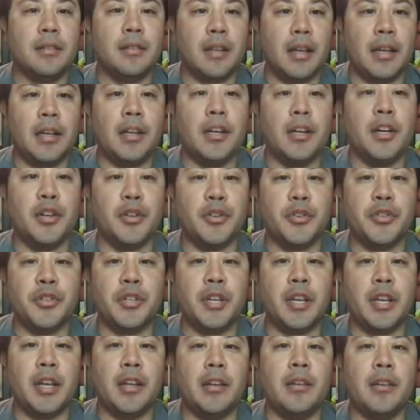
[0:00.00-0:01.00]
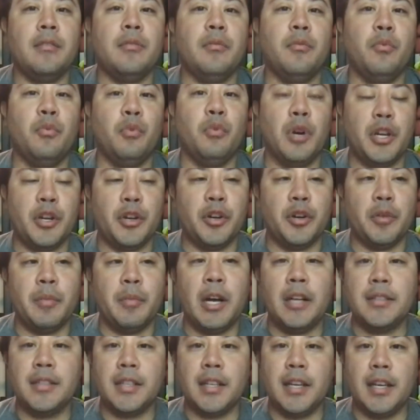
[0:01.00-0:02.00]
like understand what you're
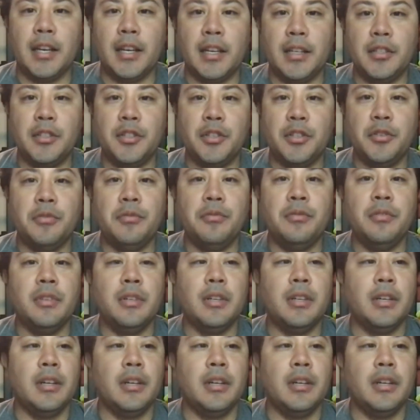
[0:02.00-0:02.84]
about to get into.